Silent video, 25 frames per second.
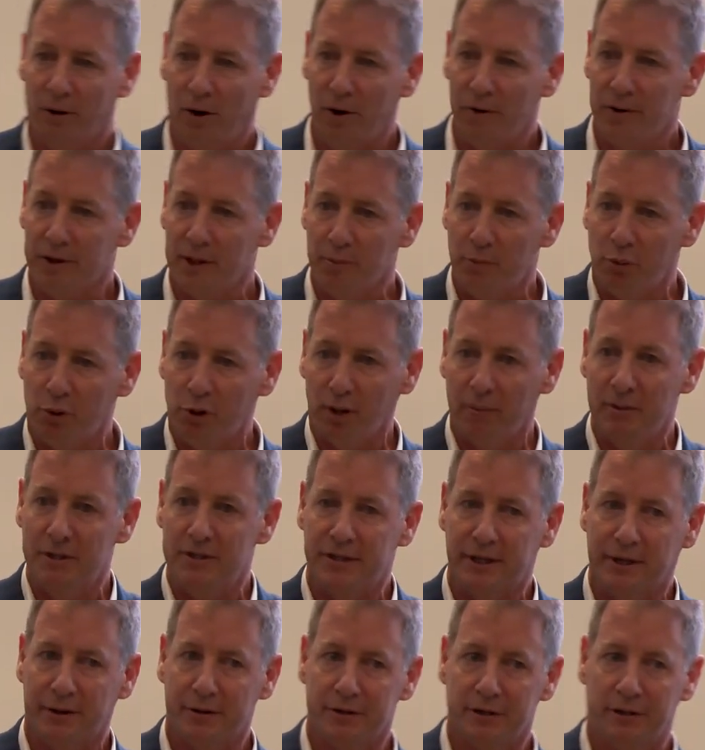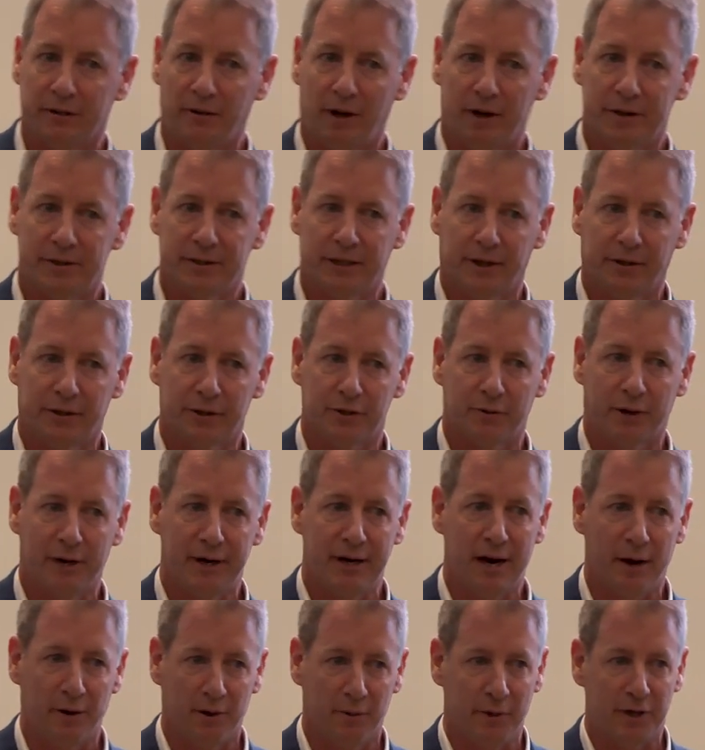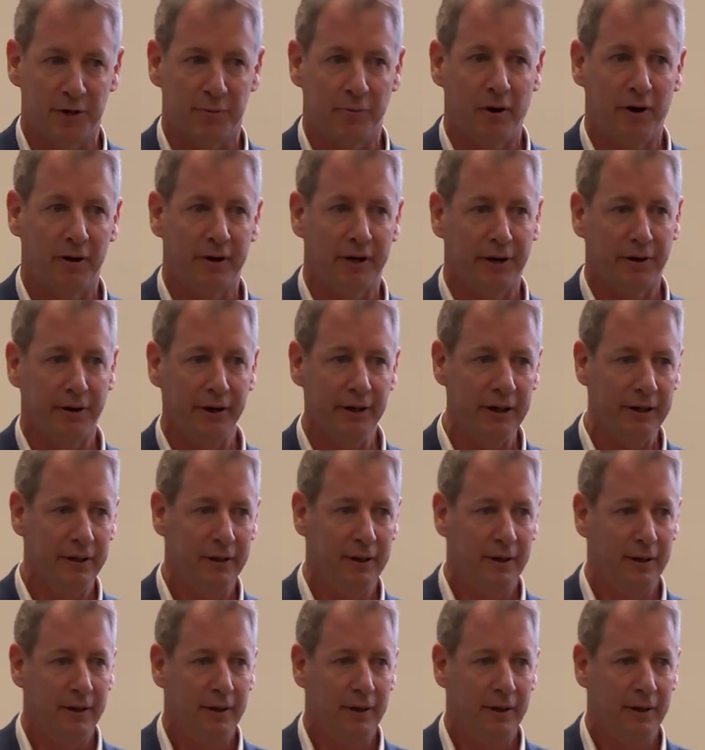all the employment centers in Los Angeles right now in the metropolitan area